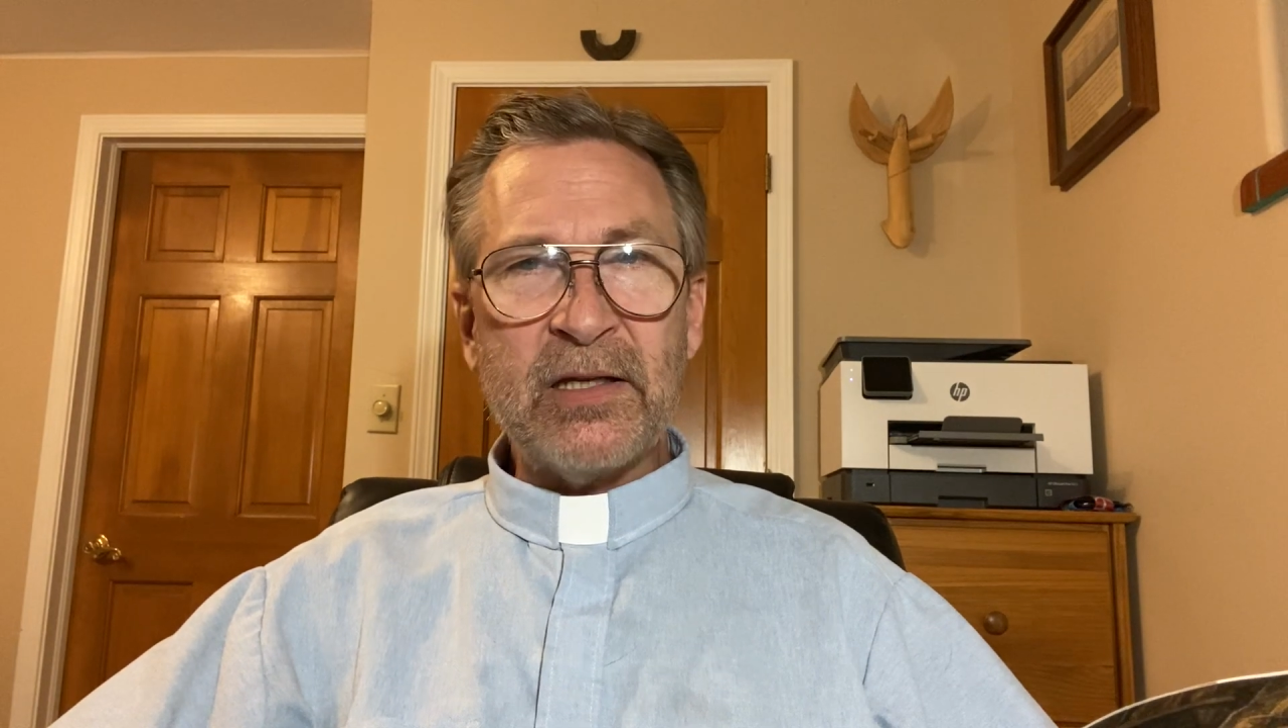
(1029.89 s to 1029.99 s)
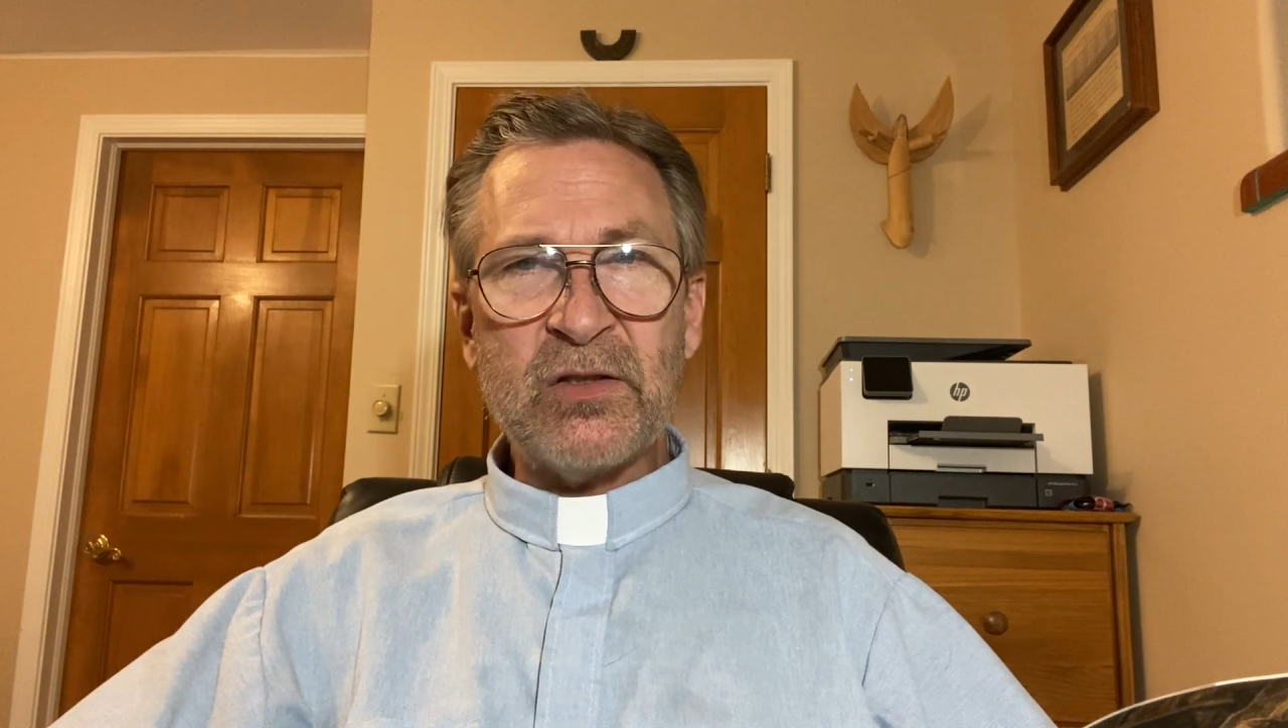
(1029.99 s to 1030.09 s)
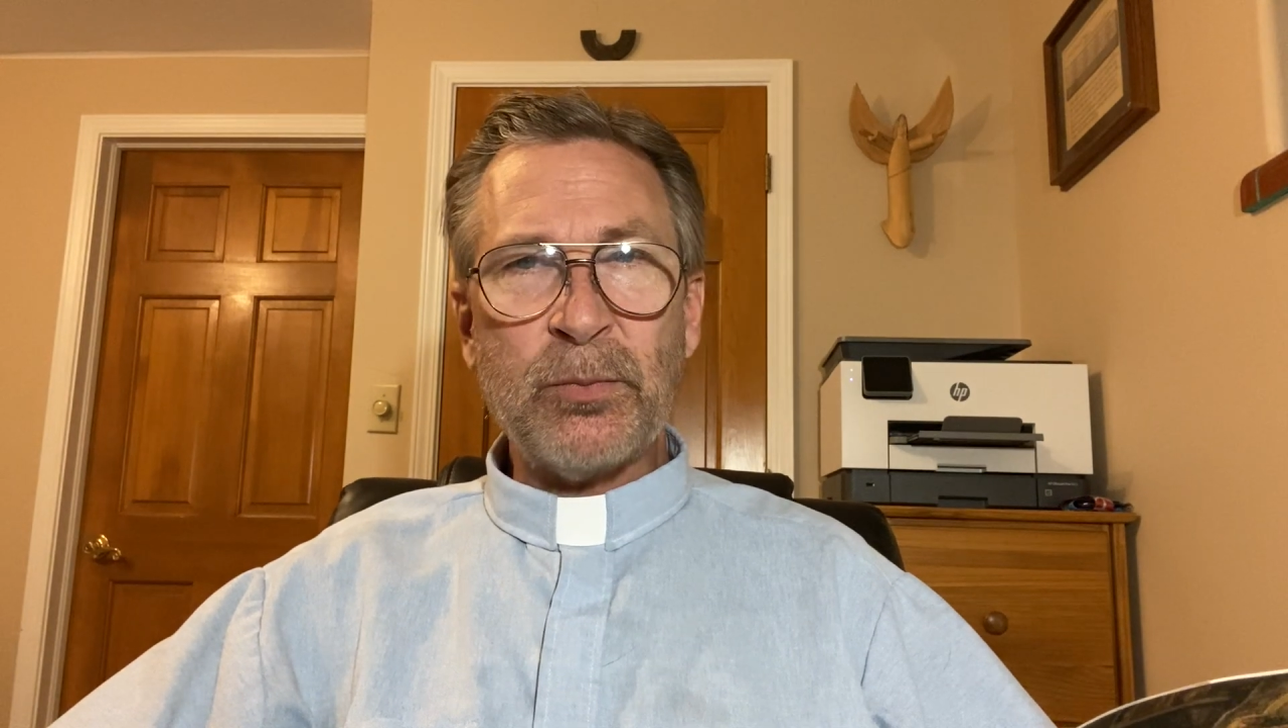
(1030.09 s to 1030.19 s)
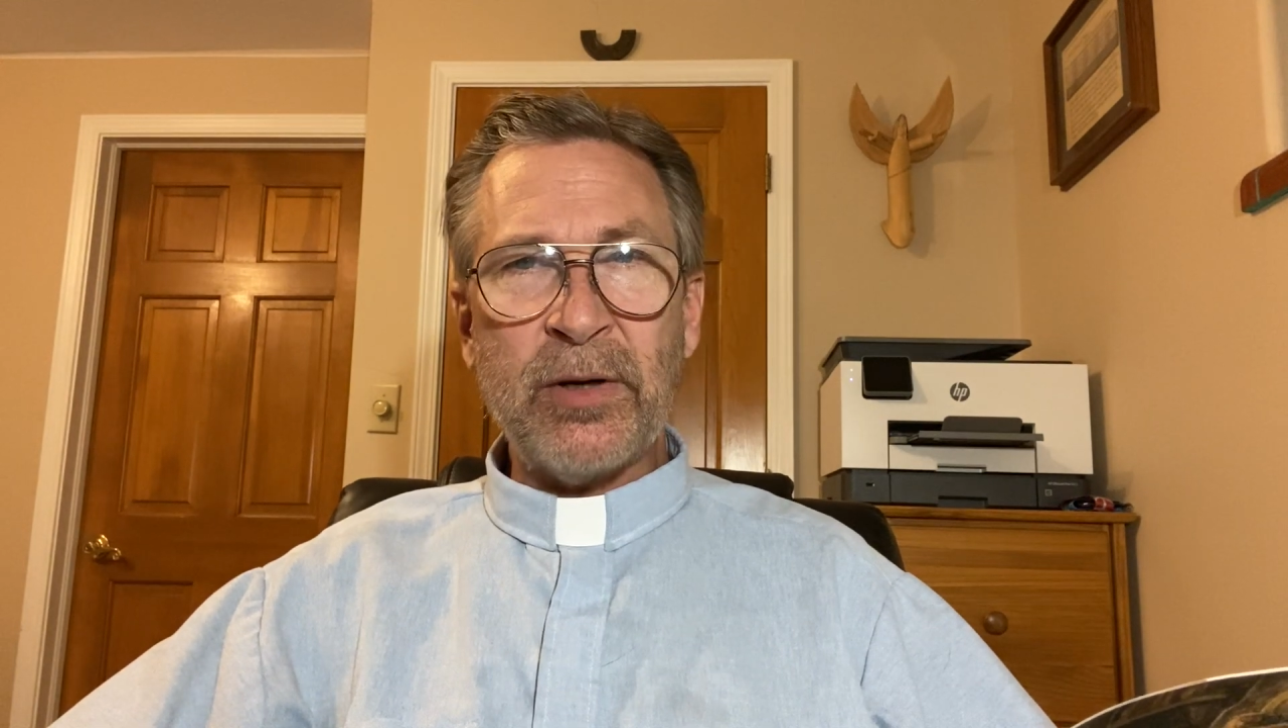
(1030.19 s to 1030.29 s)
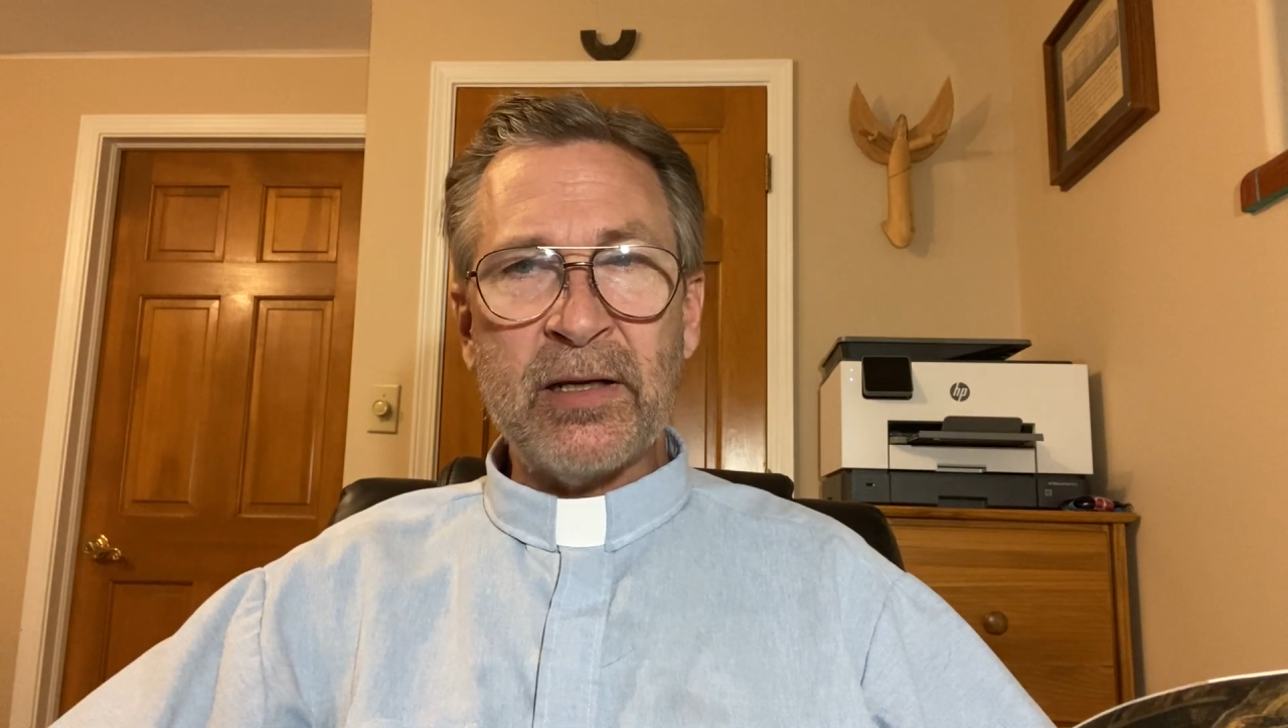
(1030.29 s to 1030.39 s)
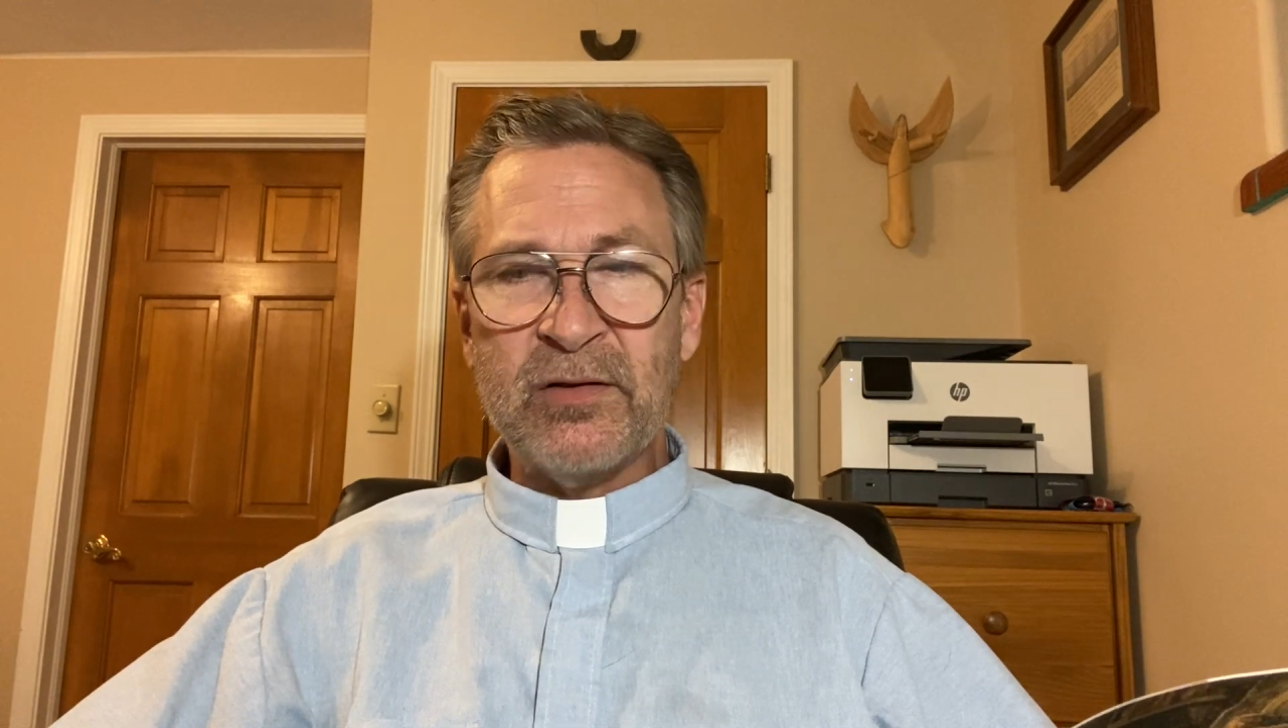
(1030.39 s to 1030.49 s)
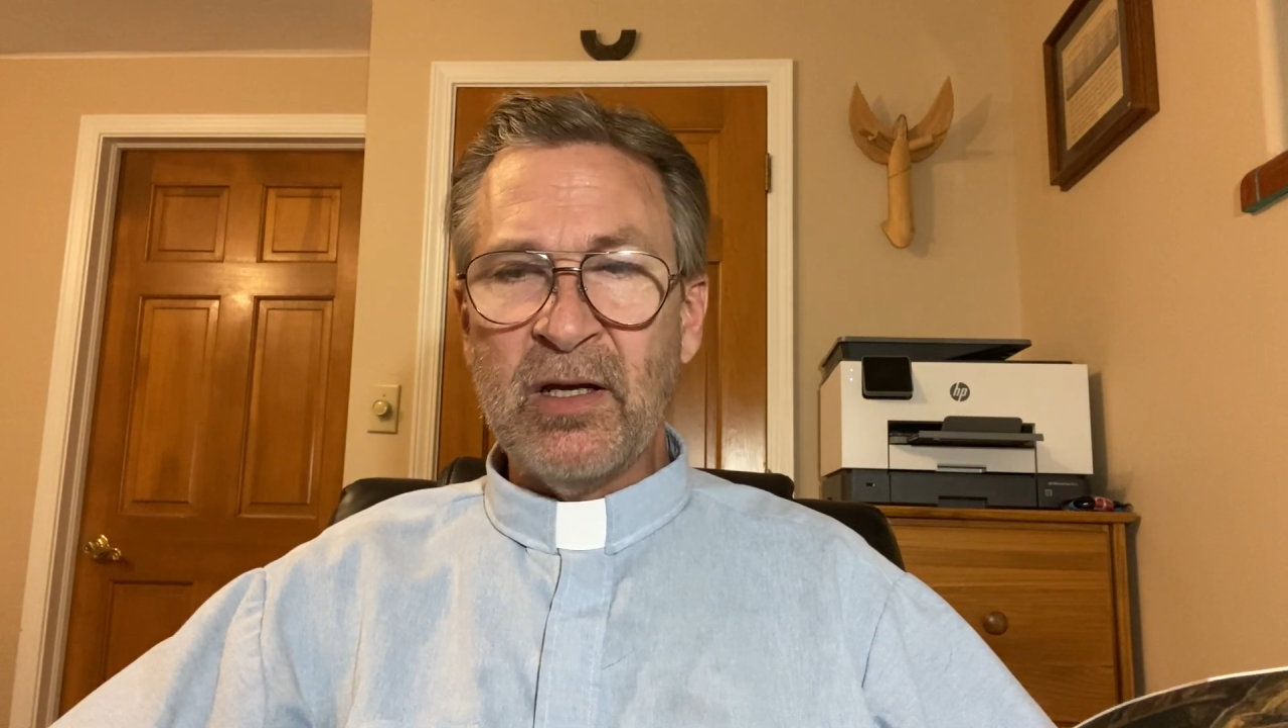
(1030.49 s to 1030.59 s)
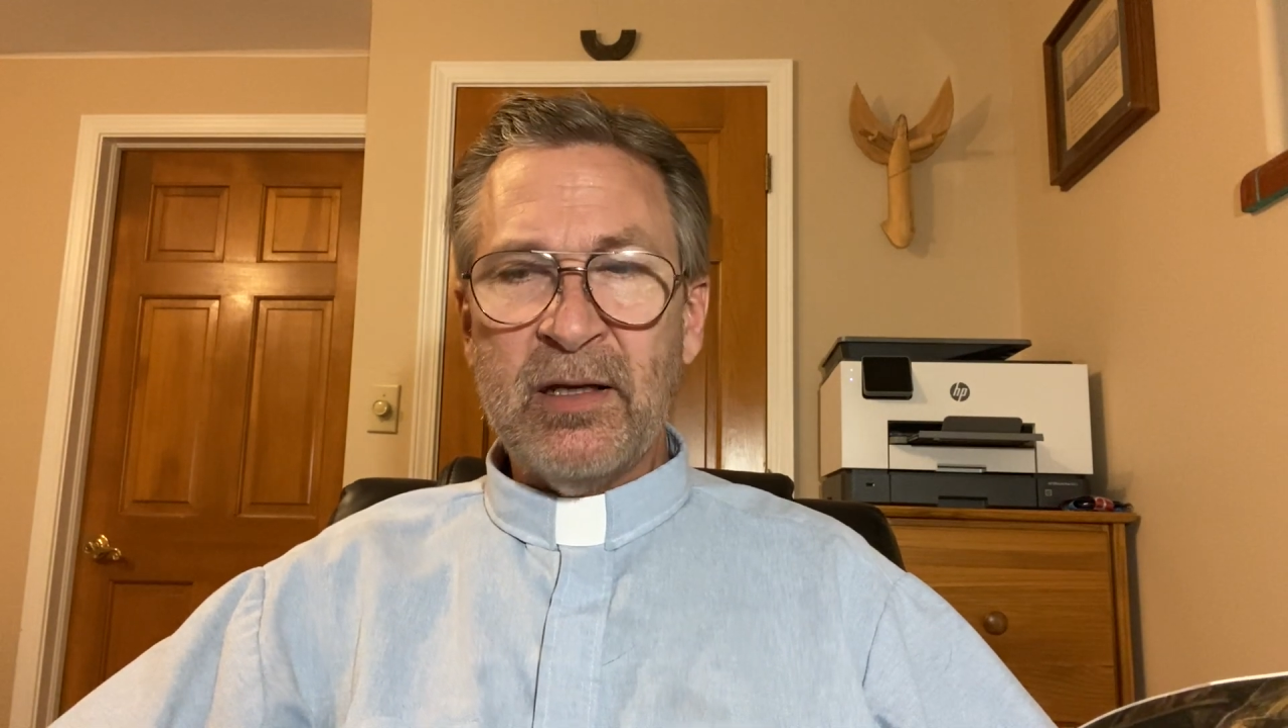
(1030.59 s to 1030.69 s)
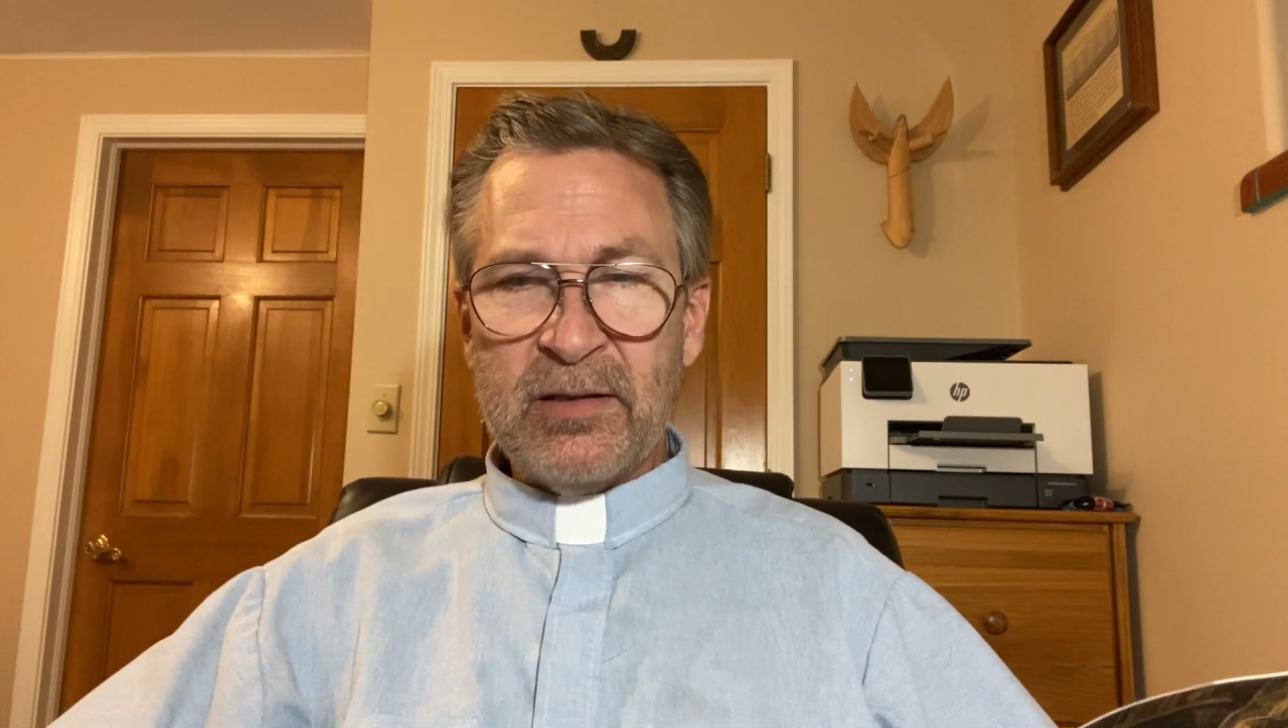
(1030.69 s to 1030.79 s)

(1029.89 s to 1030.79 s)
sprigs